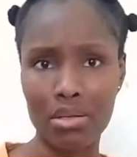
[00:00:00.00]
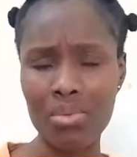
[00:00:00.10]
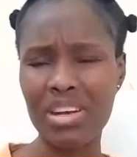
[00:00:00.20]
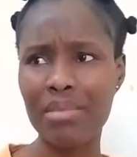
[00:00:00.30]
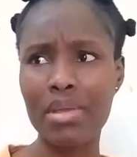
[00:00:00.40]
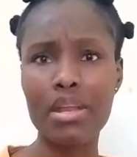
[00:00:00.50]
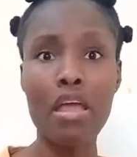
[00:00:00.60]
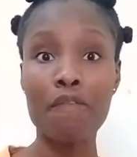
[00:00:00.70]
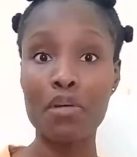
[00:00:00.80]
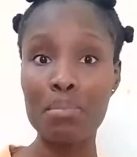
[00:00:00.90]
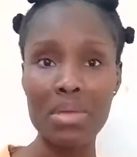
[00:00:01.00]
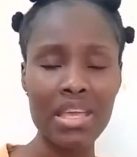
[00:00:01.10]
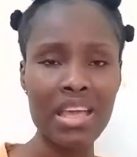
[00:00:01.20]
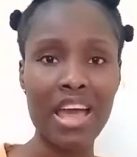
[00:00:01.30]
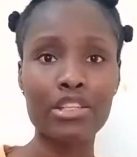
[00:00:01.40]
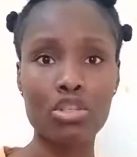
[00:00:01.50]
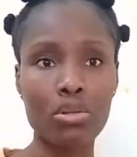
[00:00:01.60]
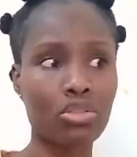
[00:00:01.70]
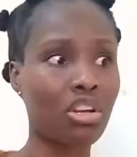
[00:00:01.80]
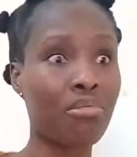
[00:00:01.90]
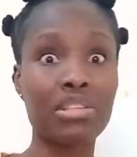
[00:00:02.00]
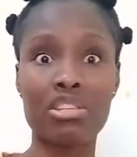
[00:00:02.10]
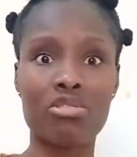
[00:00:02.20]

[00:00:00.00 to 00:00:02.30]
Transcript: You know what I mean? For me, I don't tolerate